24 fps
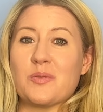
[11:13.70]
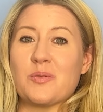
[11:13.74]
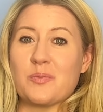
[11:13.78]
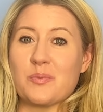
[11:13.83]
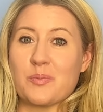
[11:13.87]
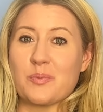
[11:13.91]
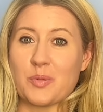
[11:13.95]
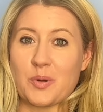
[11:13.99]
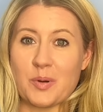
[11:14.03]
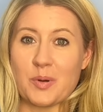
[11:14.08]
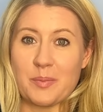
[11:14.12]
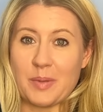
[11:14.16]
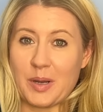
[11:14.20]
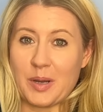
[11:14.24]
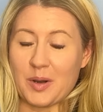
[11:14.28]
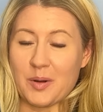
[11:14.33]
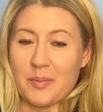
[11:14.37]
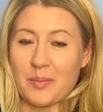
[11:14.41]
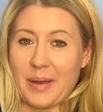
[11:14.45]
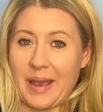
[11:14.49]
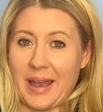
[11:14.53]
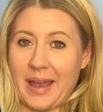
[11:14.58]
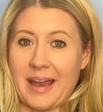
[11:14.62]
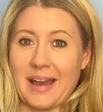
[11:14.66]
Premier
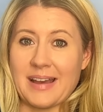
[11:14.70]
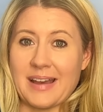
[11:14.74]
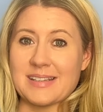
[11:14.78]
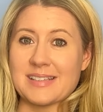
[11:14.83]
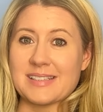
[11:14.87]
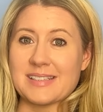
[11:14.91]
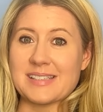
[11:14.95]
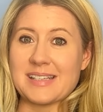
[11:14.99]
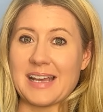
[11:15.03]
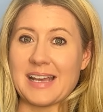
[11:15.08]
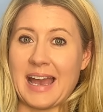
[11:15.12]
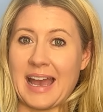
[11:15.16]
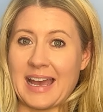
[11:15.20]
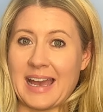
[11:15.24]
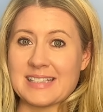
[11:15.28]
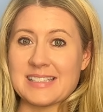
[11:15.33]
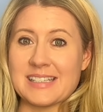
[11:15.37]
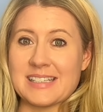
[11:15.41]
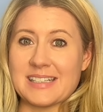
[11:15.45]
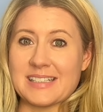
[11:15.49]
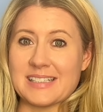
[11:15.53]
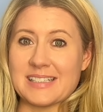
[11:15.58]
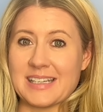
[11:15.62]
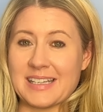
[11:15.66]
Pass as
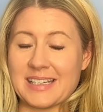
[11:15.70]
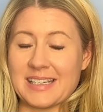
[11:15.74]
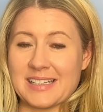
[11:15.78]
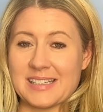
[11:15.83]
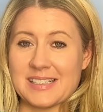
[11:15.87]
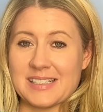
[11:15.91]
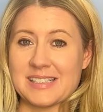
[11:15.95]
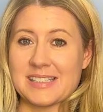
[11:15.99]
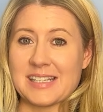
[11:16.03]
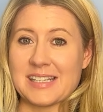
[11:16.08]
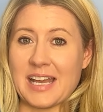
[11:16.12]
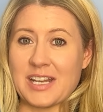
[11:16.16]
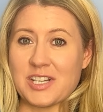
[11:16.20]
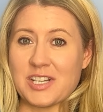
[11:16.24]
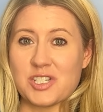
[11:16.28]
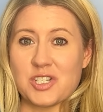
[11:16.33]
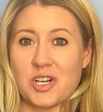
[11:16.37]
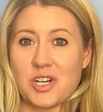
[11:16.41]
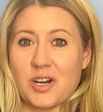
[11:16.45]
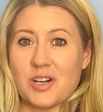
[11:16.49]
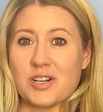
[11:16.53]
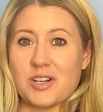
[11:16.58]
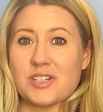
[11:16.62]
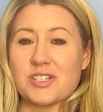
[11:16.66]
it is and
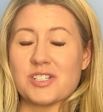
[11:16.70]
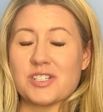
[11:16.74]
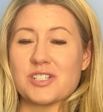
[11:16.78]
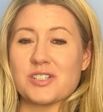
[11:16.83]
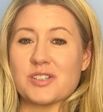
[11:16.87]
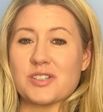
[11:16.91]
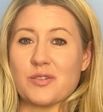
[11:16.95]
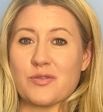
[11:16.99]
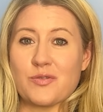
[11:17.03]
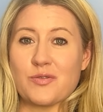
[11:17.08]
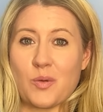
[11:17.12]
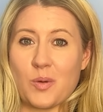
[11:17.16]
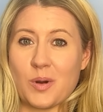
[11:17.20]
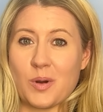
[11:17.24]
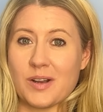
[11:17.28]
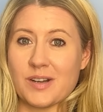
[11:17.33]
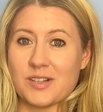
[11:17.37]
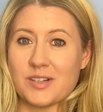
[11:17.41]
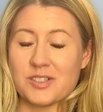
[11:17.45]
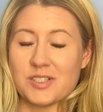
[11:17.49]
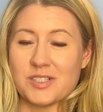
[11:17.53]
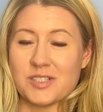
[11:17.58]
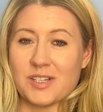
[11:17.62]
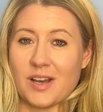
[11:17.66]
charge the
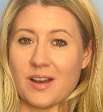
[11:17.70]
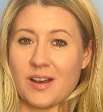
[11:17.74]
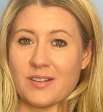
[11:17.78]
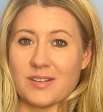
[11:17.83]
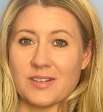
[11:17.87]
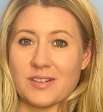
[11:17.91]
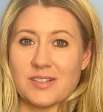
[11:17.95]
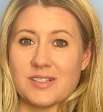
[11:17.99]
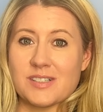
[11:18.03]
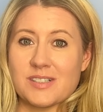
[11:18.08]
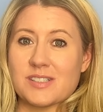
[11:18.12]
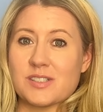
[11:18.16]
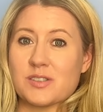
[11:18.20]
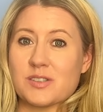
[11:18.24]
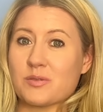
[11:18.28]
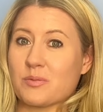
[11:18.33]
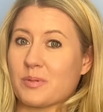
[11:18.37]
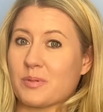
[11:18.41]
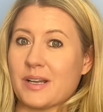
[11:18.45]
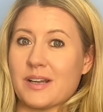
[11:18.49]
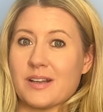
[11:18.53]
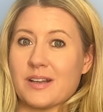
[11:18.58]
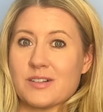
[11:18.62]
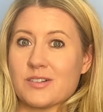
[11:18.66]
$400,
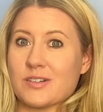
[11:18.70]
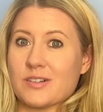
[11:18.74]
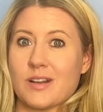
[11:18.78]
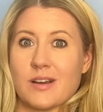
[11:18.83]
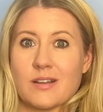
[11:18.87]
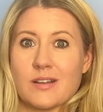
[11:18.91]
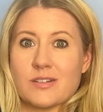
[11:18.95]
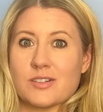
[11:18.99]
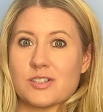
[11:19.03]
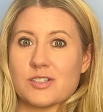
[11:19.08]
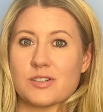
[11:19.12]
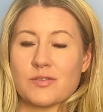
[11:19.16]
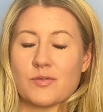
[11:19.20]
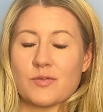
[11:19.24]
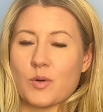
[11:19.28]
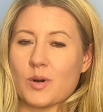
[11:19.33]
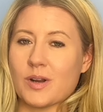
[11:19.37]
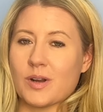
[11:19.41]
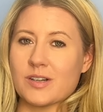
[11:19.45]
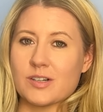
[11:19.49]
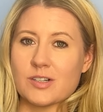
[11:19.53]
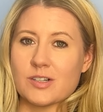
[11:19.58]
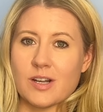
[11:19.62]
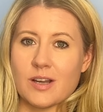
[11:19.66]
$300 to
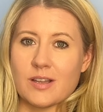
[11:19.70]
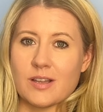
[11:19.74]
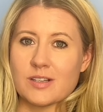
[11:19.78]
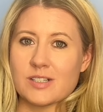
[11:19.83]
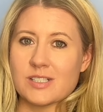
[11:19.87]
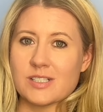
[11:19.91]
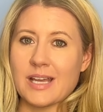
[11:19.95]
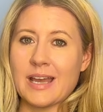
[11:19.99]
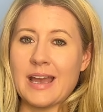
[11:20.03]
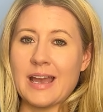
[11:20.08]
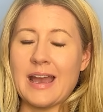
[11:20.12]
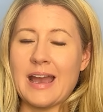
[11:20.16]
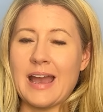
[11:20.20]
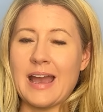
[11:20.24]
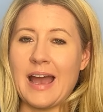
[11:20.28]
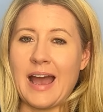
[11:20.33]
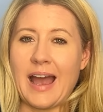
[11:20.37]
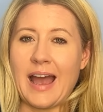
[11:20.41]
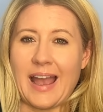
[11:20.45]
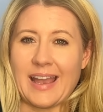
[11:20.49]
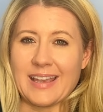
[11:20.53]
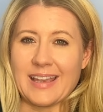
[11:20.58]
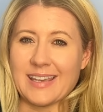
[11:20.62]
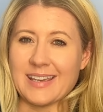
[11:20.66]
$400,
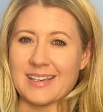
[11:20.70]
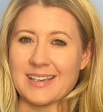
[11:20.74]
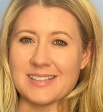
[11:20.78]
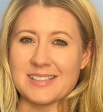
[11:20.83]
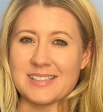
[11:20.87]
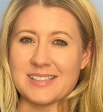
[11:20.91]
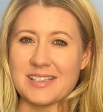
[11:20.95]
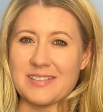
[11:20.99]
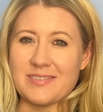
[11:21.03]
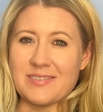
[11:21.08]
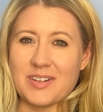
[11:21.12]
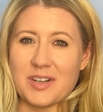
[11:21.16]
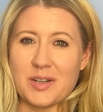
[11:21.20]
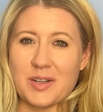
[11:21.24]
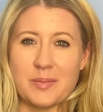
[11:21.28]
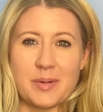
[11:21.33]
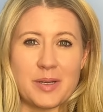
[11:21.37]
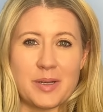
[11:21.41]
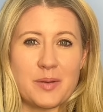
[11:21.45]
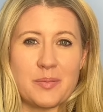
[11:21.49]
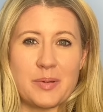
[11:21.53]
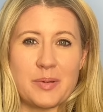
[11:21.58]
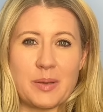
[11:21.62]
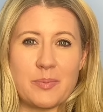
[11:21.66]
I can't see very
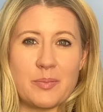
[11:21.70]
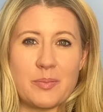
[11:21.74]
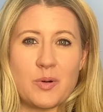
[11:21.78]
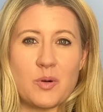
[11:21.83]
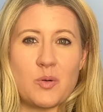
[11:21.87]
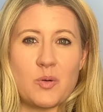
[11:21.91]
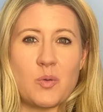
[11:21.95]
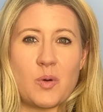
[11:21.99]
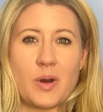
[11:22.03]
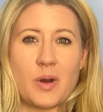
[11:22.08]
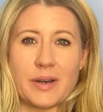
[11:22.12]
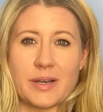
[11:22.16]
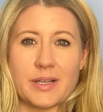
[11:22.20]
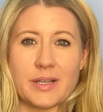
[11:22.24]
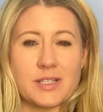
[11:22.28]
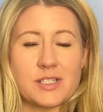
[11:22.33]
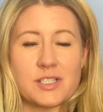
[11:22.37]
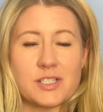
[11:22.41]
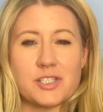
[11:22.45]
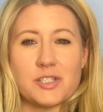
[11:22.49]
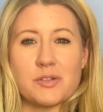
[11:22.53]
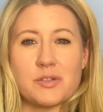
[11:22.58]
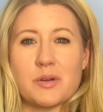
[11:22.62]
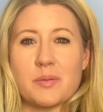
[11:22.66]
many people wanting
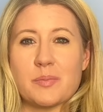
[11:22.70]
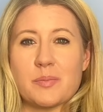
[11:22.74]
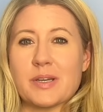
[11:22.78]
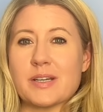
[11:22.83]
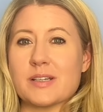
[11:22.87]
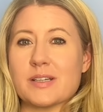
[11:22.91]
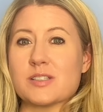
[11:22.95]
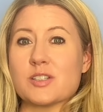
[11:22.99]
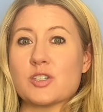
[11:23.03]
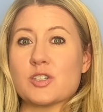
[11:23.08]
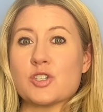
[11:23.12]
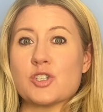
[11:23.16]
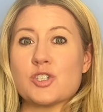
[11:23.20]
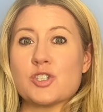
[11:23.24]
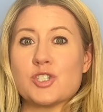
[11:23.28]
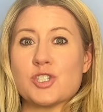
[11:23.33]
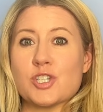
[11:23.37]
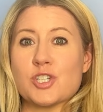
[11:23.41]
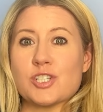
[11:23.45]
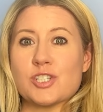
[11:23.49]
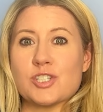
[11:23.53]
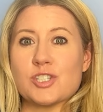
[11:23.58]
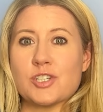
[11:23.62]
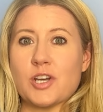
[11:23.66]
to do it because there's
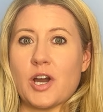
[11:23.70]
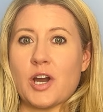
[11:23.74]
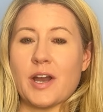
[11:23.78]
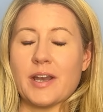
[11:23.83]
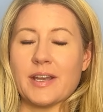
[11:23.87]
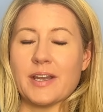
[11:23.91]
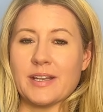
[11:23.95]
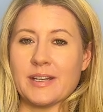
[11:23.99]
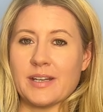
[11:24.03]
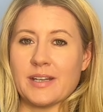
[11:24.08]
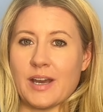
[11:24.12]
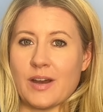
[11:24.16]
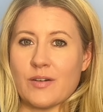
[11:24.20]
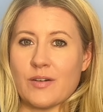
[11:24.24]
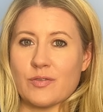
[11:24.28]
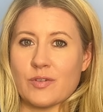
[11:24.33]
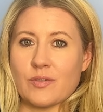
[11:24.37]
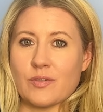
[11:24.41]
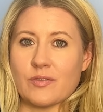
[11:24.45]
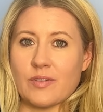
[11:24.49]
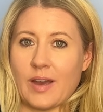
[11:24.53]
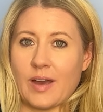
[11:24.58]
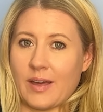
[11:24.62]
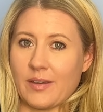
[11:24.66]
just not enough
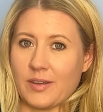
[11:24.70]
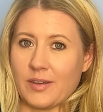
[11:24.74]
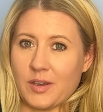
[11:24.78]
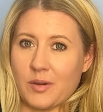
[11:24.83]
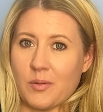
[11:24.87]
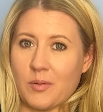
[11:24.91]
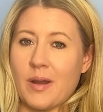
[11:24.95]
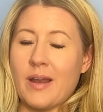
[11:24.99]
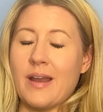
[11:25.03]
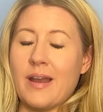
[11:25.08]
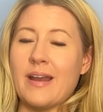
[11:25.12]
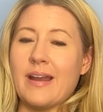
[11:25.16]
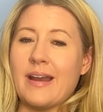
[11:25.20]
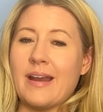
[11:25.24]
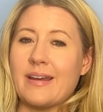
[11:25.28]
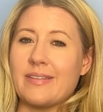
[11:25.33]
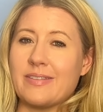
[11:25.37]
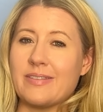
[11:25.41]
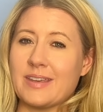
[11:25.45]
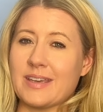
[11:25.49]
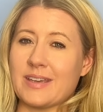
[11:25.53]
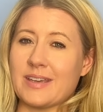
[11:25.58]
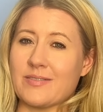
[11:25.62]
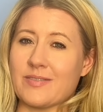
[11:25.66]
value. I
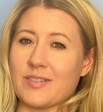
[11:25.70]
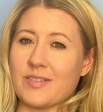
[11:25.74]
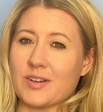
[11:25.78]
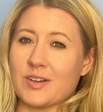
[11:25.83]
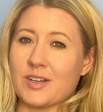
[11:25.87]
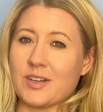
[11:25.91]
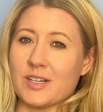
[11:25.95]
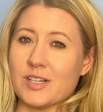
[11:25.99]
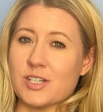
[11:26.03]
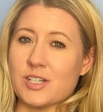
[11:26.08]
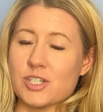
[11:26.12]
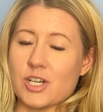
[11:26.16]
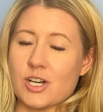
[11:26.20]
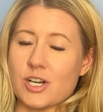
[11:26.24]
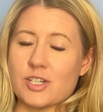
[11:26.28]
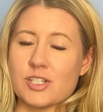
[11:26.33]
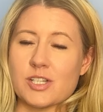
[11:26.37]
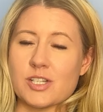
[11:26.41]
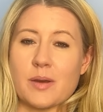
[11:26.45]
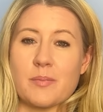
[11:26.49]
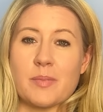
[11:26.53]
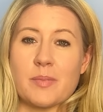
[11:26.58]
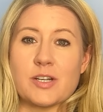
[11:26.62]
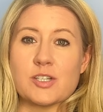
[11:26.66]
think if they're going to charge
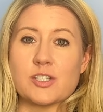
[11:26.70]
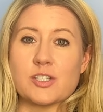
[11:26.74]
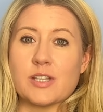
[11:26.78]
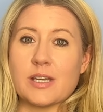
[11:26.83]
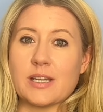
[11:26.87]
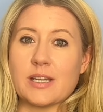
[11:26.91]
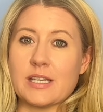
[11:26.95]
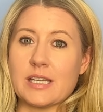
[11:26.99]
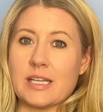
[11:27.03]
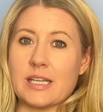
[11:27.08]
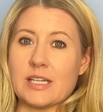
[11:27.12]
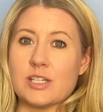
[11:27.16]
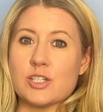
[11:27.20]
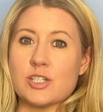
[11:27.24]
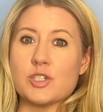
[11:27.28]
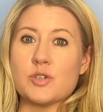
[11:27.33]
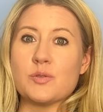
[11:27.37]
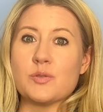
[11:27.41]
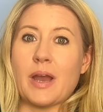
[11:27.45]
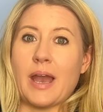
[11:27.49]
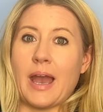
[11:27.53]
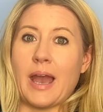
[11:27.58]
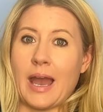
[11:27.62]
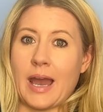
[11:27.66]
that much, they need
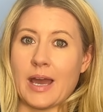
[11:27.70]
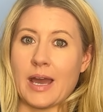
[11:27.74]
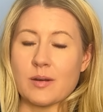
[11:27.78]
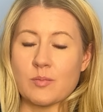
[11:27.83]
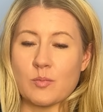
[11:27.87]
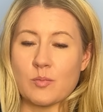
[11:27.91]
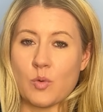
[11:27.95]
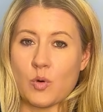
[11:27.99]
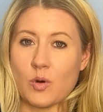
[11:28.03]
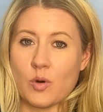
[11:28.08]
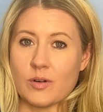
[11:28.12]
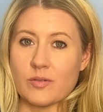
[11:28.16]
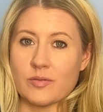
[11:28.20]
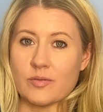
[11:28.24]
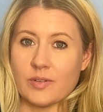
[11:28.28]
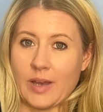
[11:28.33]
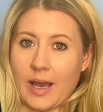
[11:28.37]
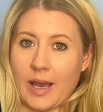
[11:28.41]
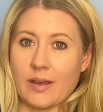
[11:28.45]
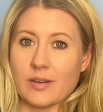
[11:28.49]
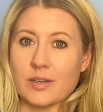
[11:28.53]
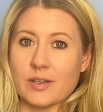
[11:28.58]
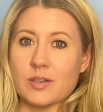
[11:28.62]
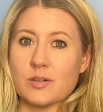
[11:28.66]
to add more
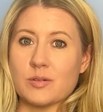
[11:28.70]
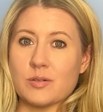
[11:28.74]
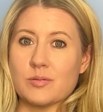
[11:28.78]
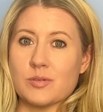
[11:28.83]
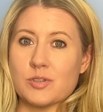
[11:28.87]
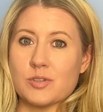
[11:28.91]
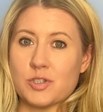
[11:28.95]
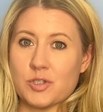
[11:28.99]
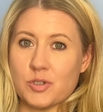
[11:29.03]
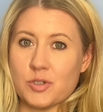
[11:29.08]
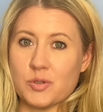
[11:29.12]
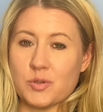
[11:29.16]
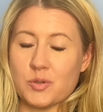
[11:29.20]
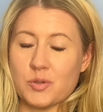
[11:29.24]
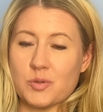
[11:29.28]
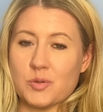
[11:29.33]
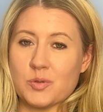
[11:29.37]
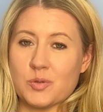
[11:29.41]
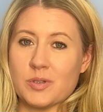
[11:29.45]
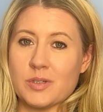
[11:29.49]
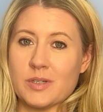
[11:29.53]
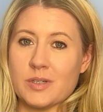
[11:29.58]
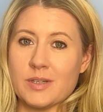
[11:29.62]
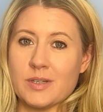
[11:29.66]
value to